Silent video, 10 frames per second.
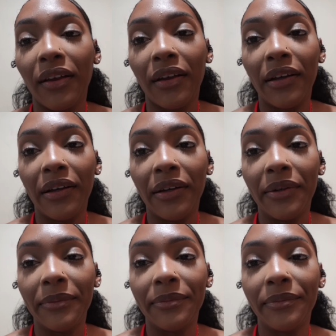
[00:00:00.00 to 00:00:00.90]

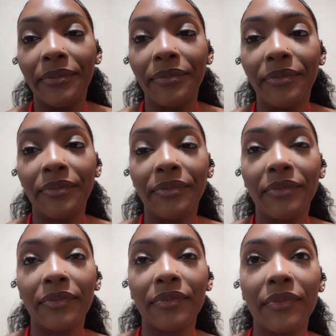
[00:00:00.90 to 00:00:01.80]
I'm
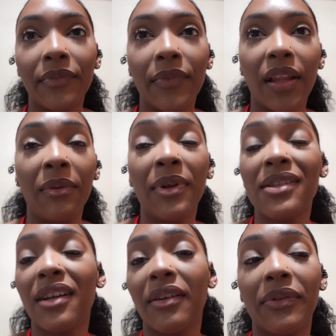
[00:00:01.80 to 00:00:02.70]
gonna
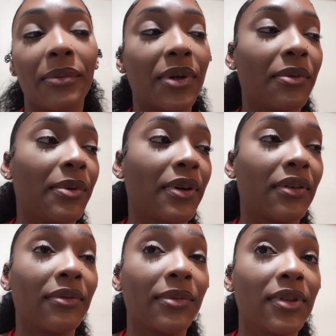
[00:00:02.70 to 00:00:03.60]
take off the makeup and
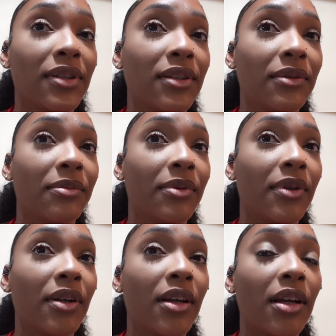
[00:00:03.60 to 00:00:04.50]
come go sleep.
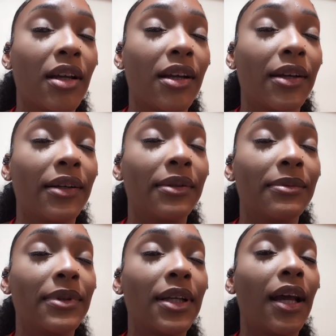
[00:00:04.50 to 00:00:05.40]
I
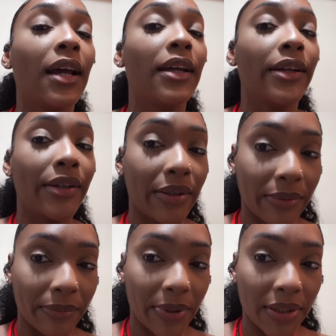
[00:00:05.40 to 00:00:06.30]
am tired,
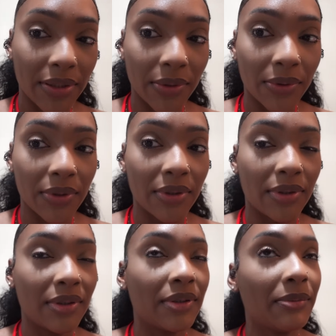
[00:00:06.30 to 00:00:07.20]
beat out.
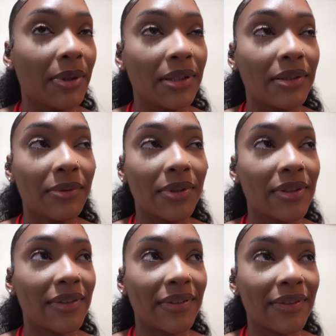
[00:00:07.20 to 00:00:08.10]
Party
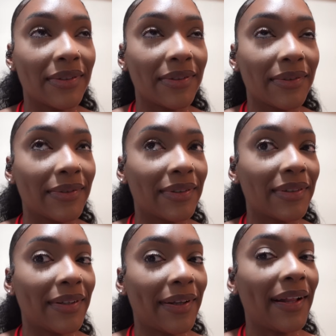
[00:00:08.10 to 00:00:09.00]
was
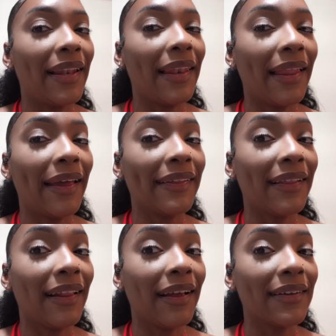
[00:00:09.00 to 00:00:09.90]
like
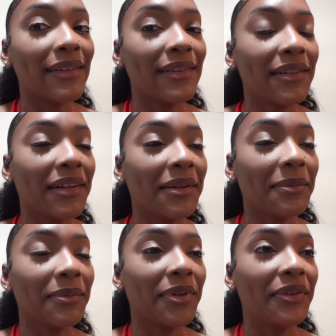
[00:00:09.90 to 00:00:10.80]
the last
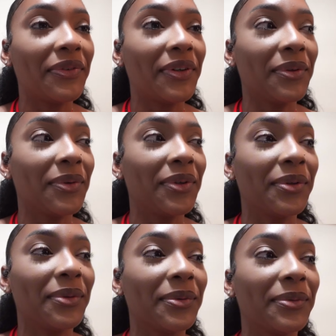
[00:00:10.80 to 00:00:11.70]
time. If you know, you
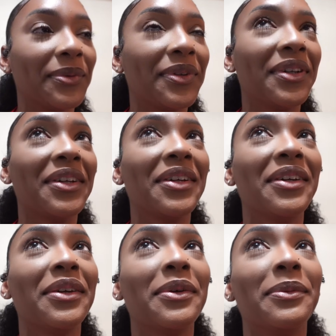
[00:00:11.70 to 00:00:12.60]
know.
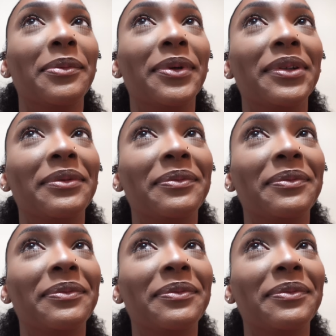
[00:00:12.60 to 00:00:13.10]
But